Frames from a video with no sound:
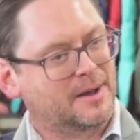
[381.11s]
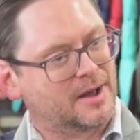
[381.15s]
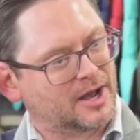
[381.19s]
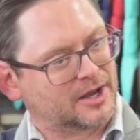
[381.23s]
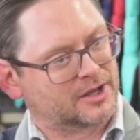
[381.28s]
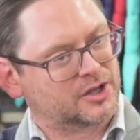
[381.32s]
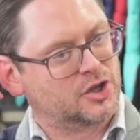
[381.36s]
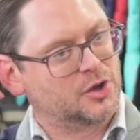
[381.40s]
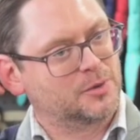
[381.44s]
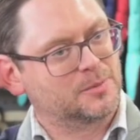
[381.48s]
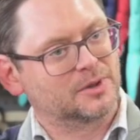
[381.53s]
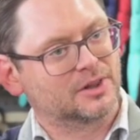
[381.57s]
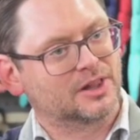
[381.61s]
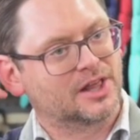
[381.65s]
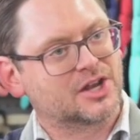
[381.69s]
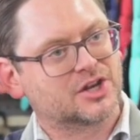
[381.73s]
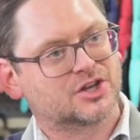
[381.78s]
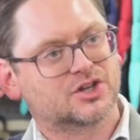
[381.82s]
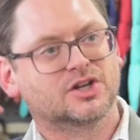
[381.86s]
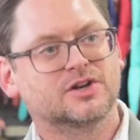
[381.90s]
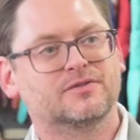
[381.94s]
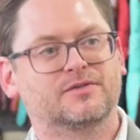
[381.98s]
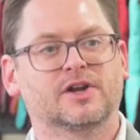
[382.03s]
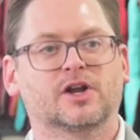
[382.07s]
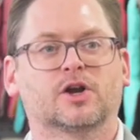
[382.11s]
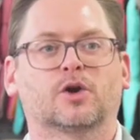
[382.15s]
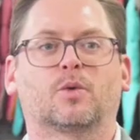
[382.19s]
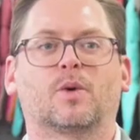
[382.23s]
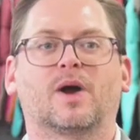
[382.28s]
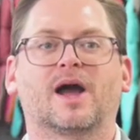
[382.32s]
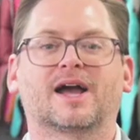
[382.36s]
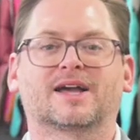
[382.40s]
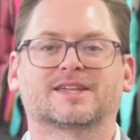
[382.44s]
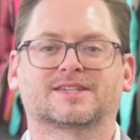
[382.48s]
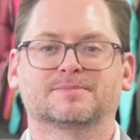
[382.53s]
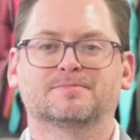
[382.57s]
accumulation of
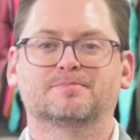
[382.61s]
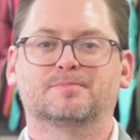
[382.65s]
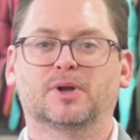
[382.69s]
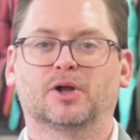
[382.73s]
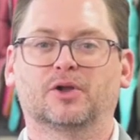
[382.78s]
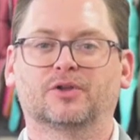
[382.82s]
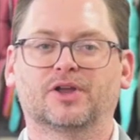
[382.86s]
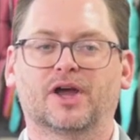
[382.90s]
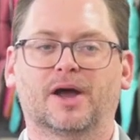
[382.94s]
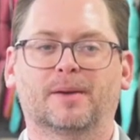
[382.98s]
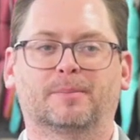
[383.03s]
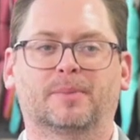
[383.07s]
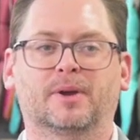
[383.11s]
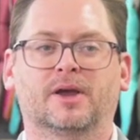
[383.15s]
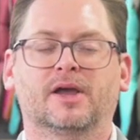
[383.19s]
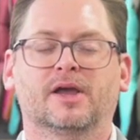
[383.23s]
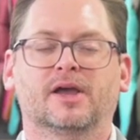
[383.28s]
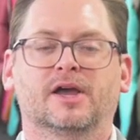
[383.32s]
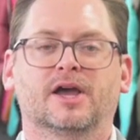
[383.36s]
earwax and buildup,